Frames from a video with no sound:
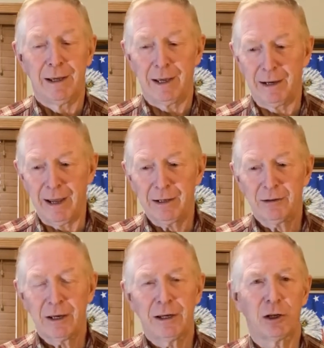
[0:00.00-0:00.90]
And that's
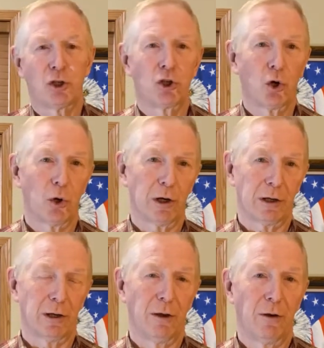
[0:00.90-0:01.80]
kind of
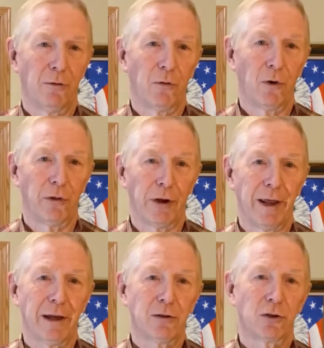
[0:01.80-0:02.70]
short for the
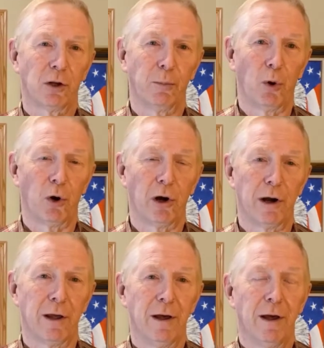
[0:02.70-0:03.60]
National
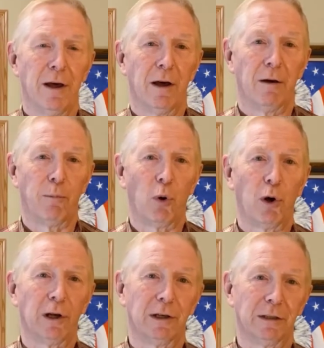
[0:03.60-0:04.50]
Board of
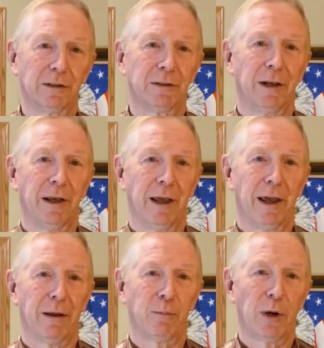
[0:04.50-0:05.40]
Boilers
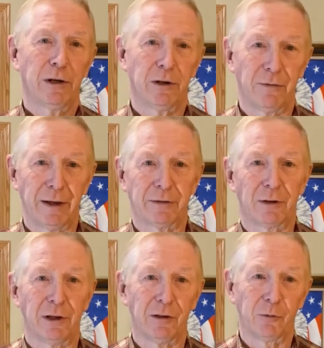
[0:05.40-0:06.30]
and Pressure
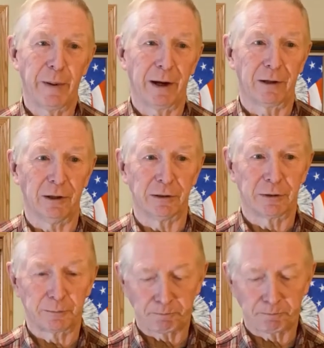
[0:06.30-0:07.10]
Vessel Inspectors.